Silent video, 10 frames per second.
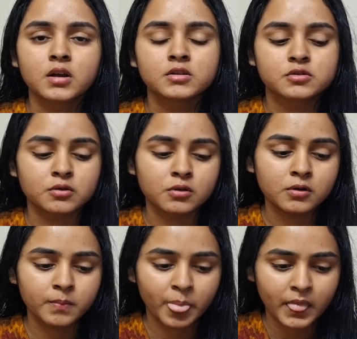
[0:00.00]

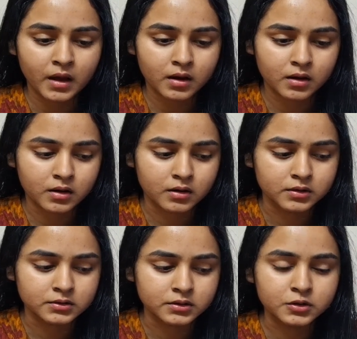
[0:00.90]
So,
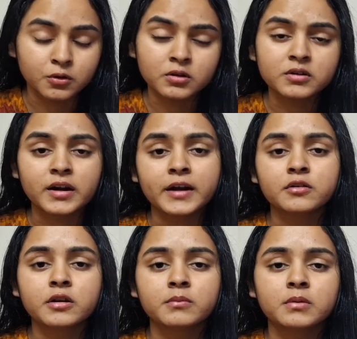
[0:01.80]
don't try
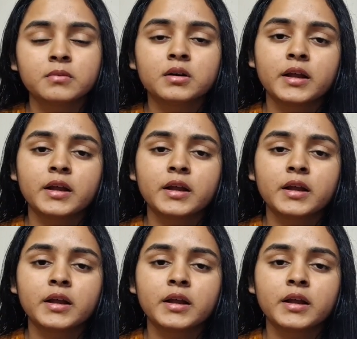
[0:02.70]
to remember